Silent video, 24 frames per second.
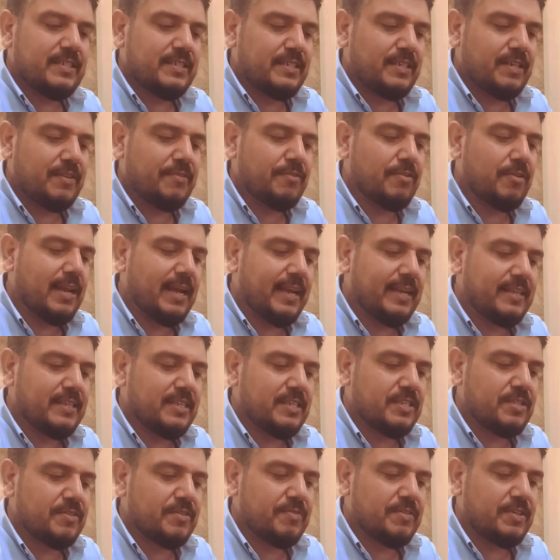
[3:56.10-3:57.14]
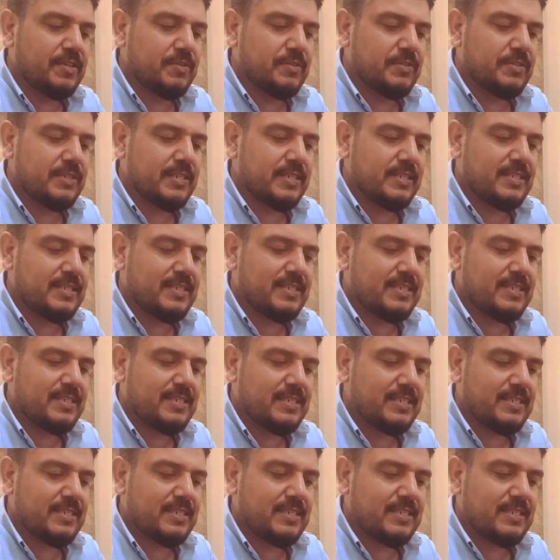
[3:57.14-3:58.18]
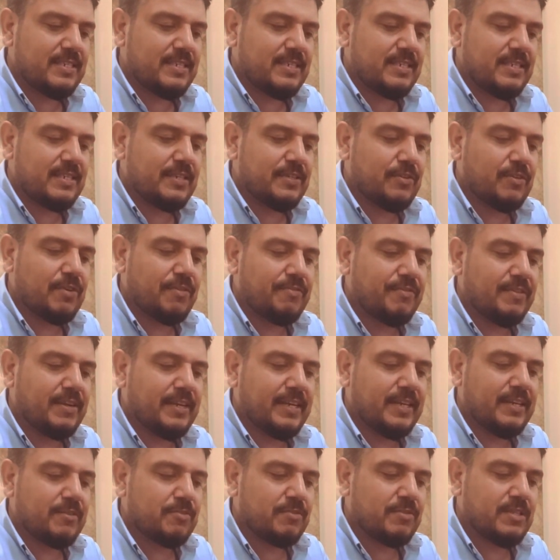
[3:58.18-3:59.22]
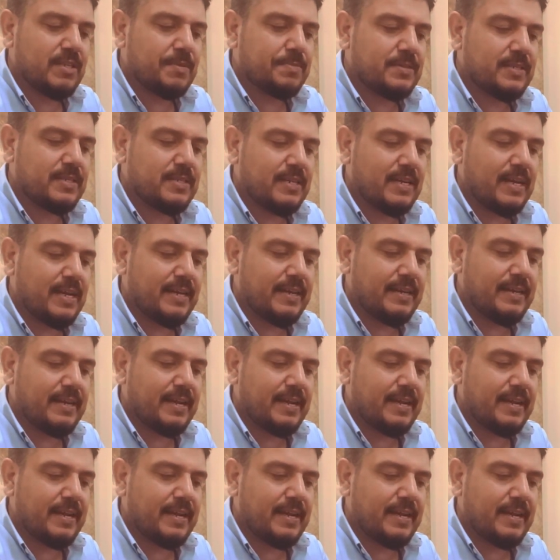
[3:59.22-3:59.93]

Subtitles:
If you like this video, just don't forget to subscribe